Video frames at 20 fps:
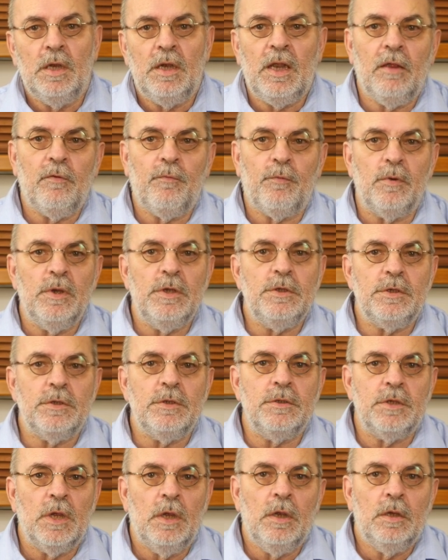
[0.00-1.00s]
like for
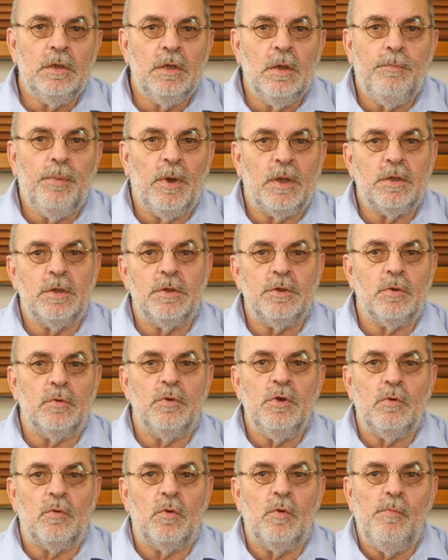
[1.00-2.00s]
instance the buttons
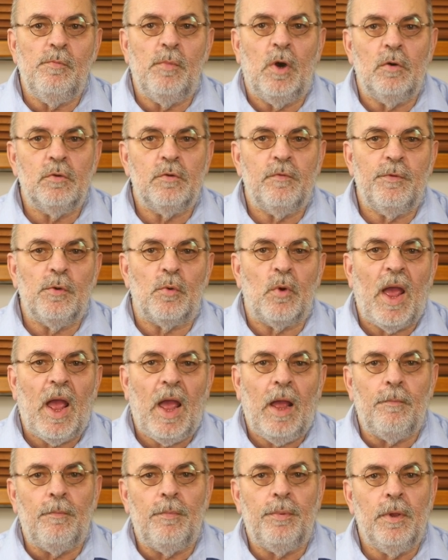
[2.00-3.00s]
on your remote of your
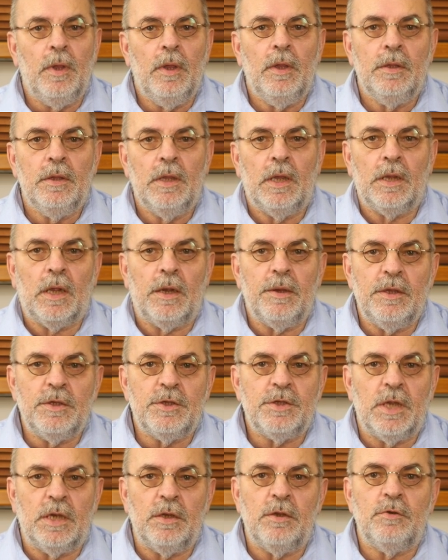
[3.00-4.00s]
amp that are
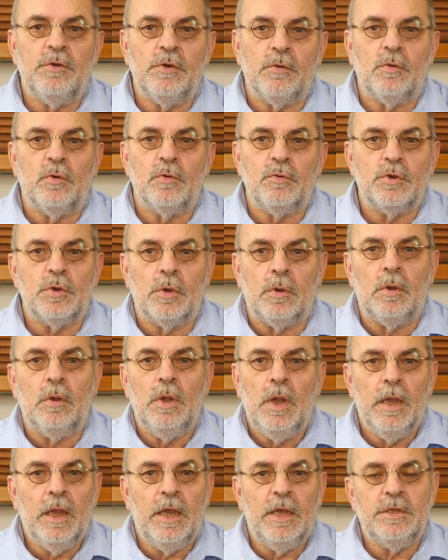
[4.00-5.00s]
intended to
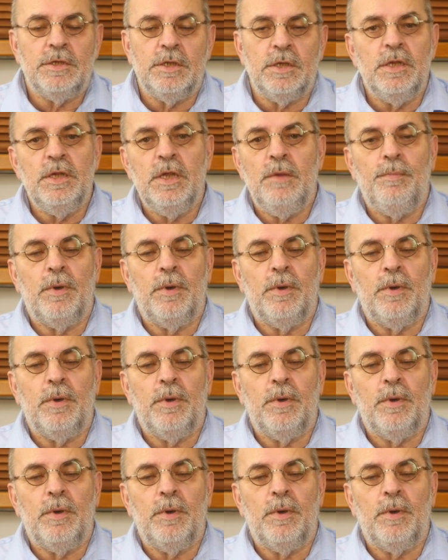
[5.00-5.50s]
control a CD